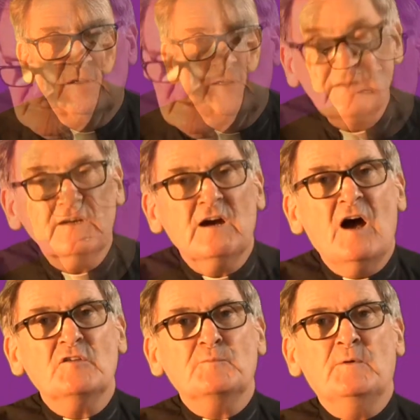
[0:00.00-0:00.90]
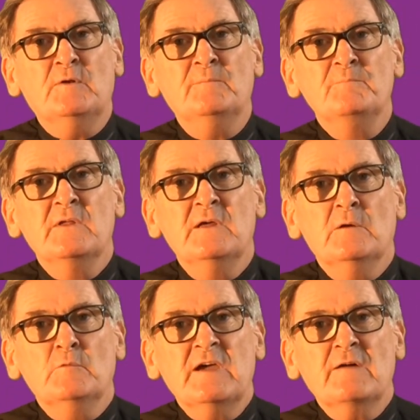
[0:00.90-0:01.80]
In the Gospel,
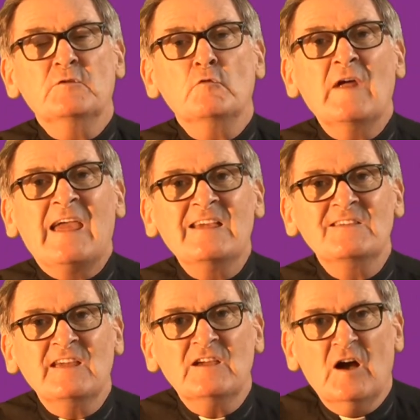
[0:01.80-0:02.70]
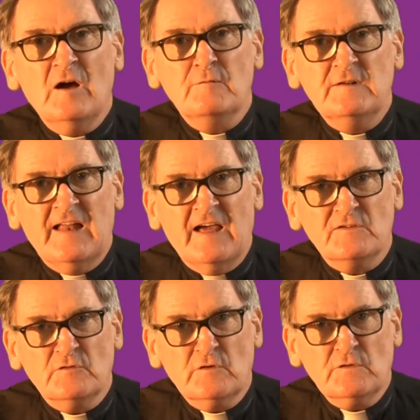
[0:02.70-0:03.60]
we have the raising of
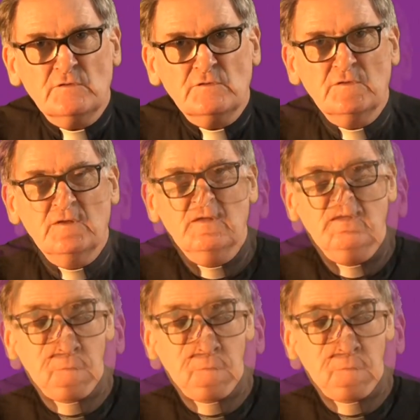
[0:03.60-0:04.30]
Lazarus.